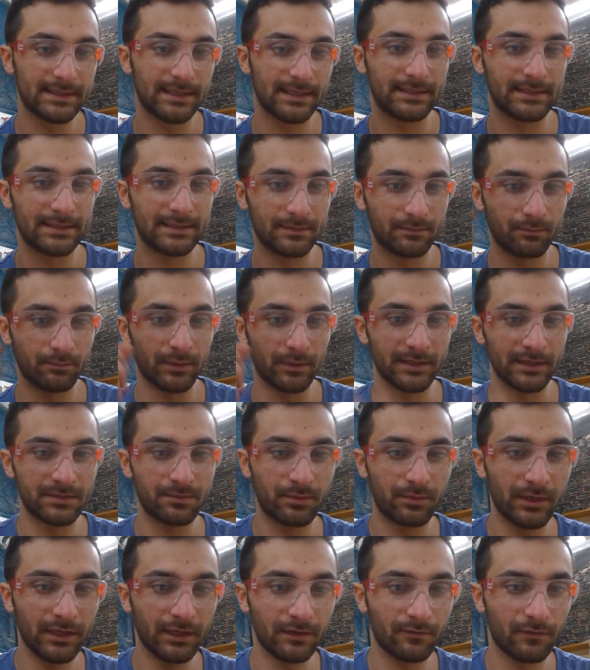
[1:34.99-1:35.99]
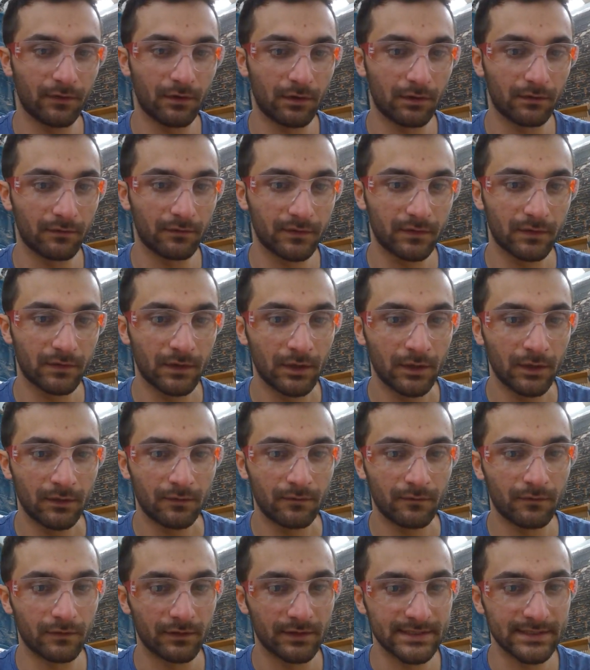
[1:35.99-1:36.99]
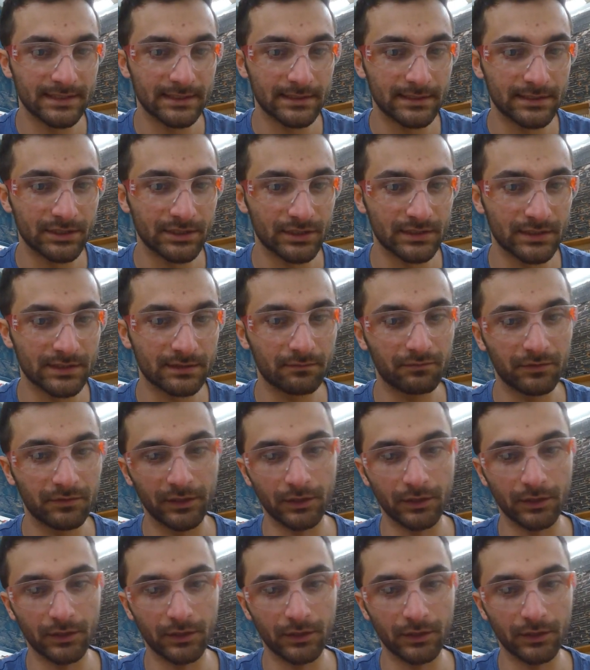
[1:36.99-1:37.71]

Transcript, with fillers: it's pretty involved versus just,